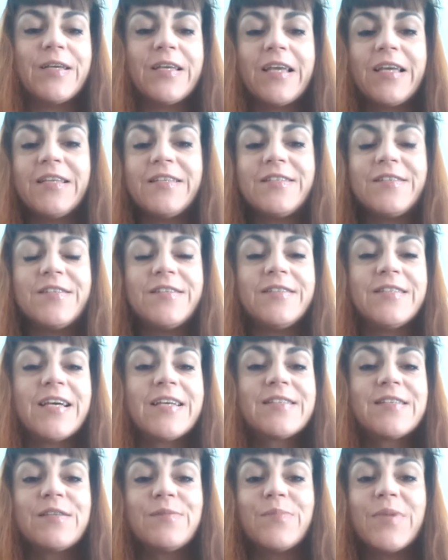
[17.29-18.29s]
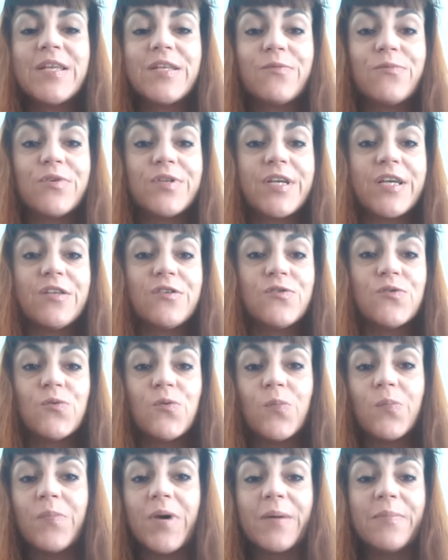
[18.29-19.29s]
It doesn't matter what I
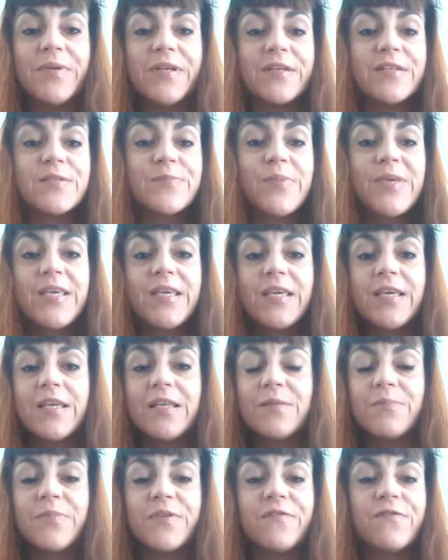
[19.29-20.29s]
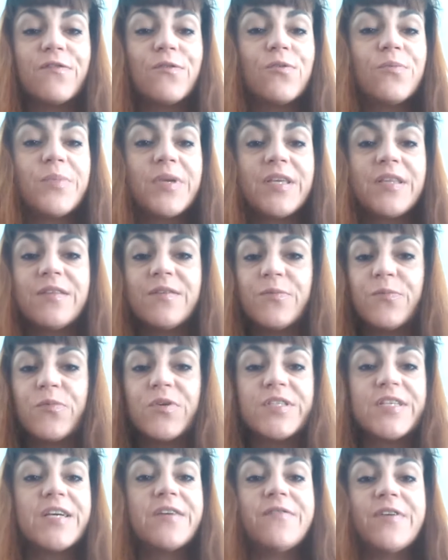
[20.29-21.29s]
do, public speaking, performing,
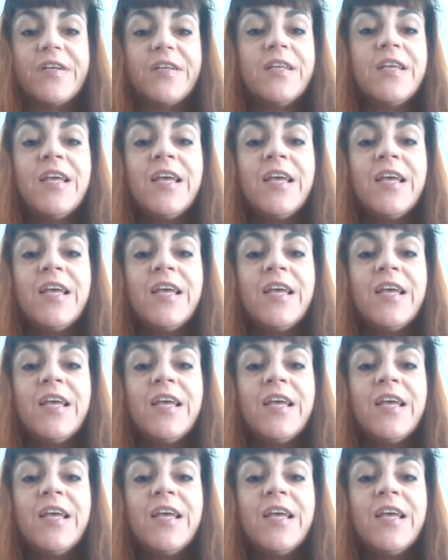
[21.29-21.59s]
whatever.